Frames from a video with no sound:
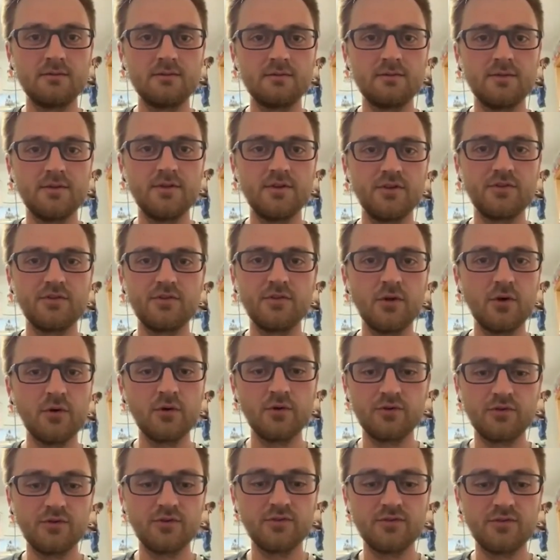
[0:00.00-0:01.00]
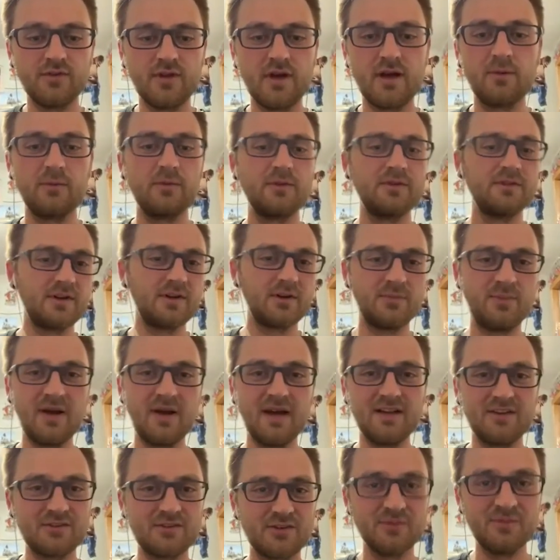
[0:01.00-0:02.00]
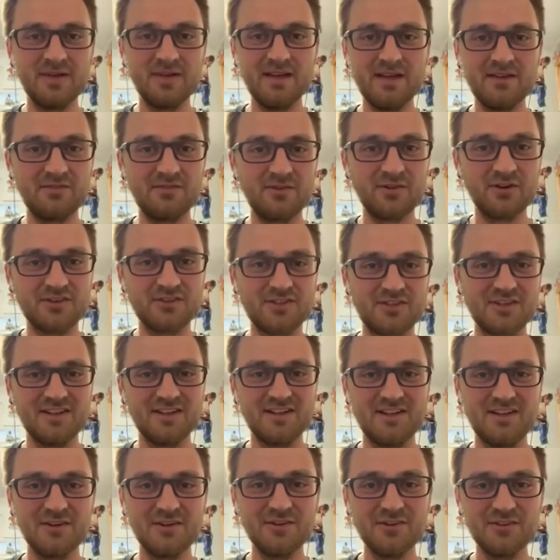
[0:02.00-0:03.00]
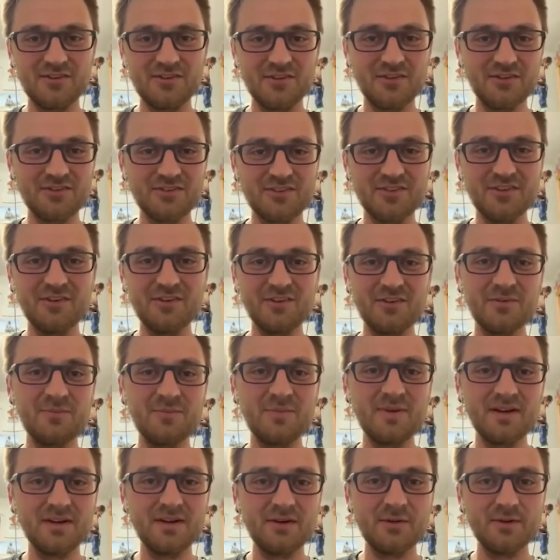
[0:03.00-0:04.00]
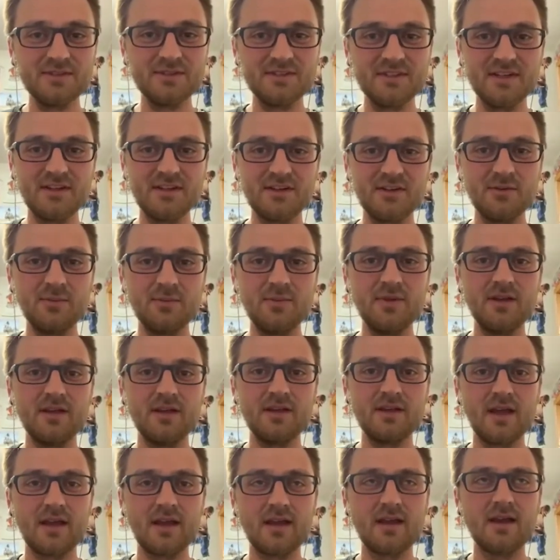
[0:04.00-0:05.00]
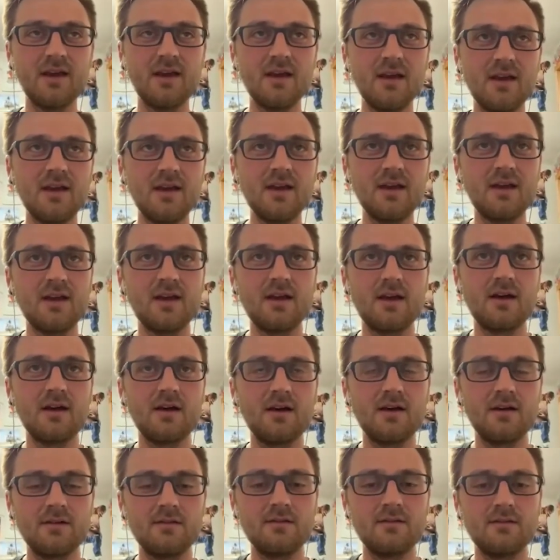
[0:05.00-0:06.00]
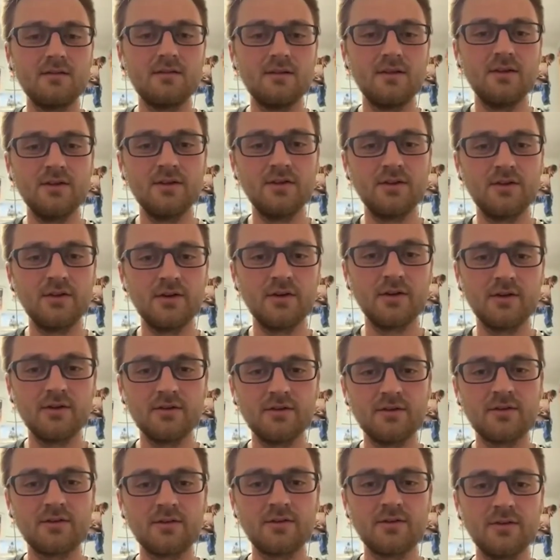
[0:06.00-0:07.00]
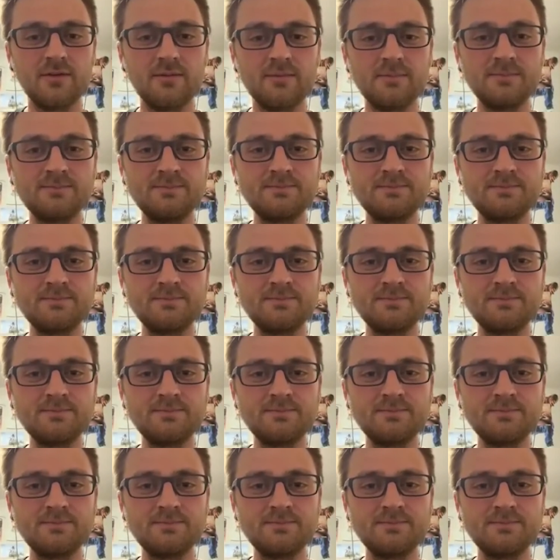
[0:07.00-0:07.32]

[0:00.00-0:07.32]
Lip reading: the snow is just not what our bikes are made for. So they're going so slow compared to what they could be like in the dirt. So